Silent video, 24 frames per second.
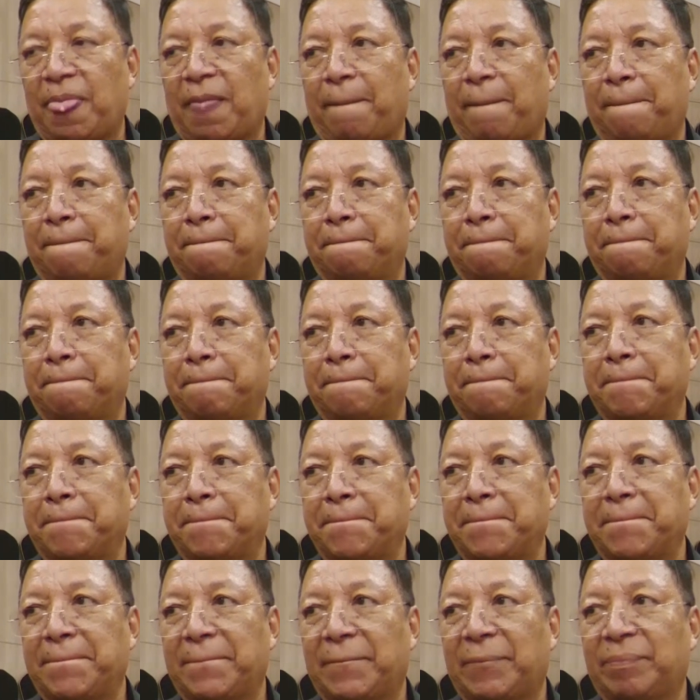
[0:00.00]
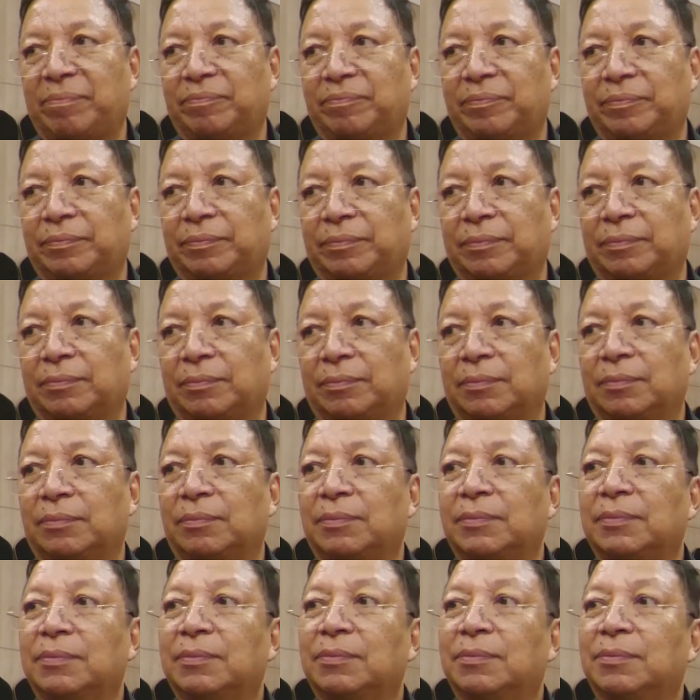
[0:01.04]
So, uh, if you can tell us uh, what
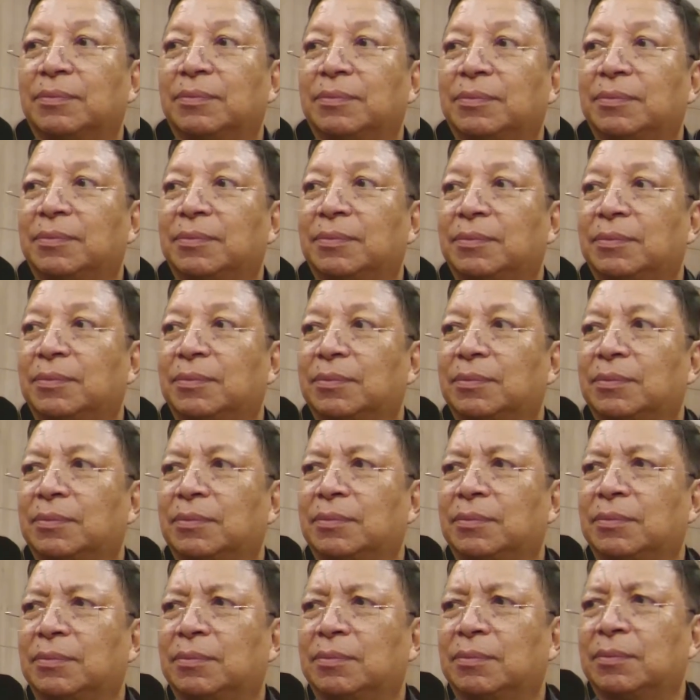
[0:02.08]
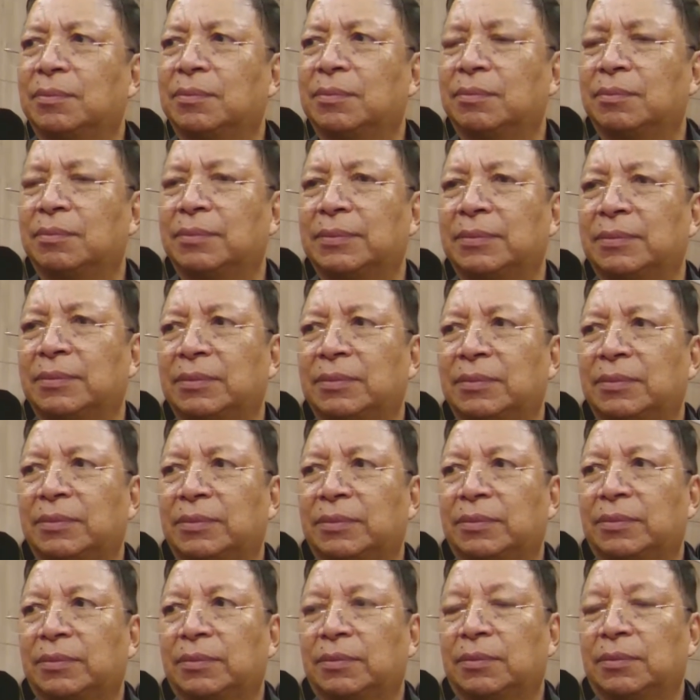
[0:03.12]
kind of changes were suggested, what, I mean,
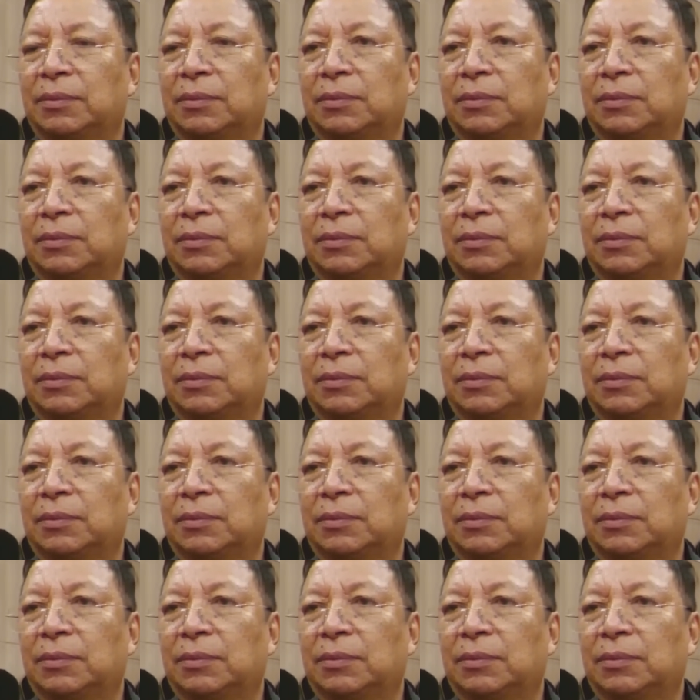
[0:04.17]
just